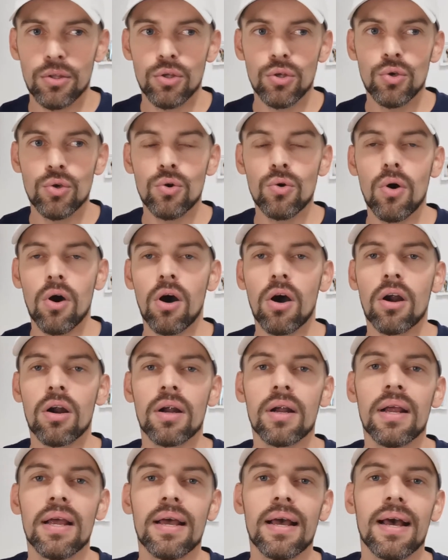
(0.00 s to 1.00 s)
you
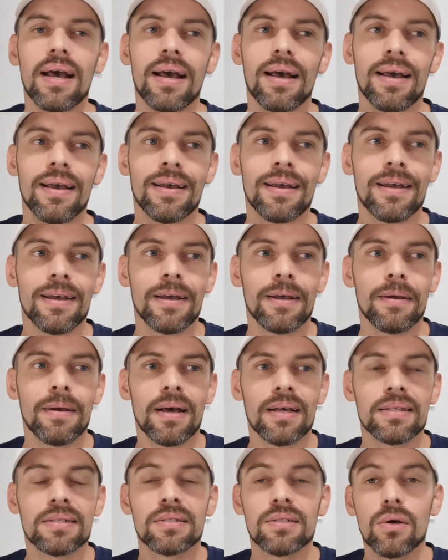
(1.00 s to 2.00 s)
are
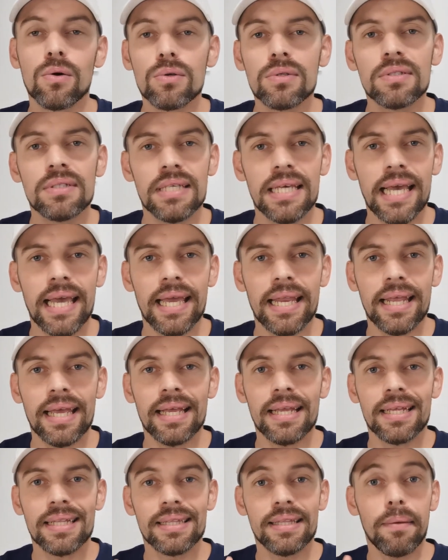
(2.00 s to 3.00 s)

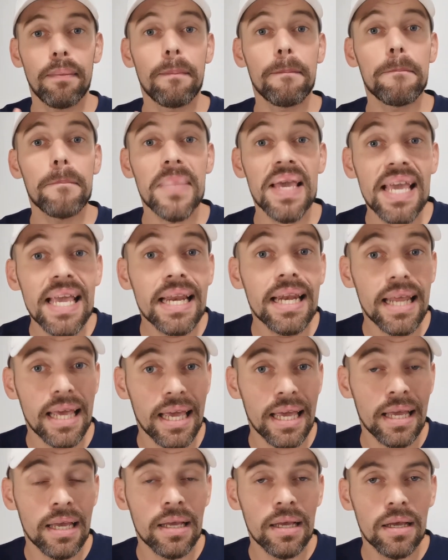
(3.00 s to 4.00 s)
associating the
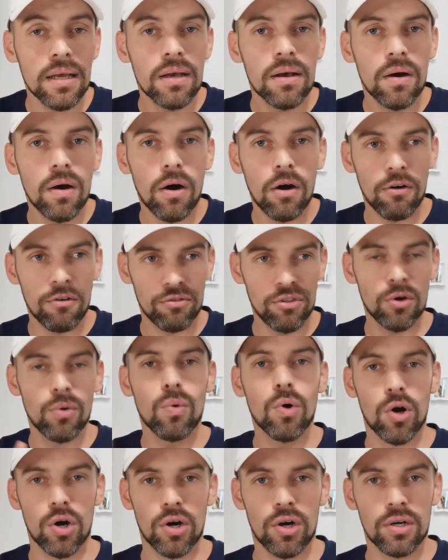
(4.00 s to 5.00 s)
meaning of the
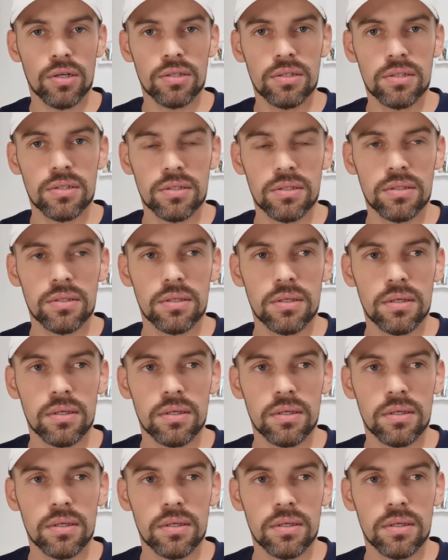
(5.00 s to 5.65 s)
words,